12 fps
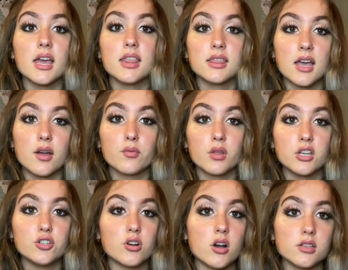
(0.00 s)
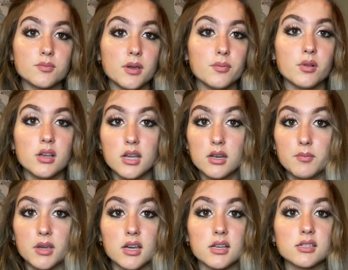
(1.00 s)
and that really draws people in,
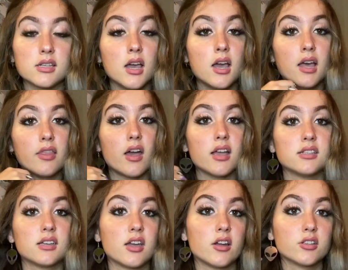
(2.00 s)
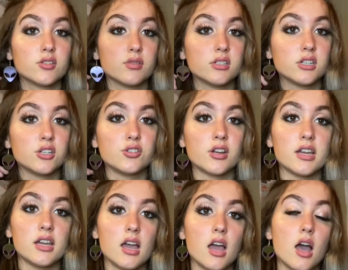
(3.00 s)
because that is a characteristic trait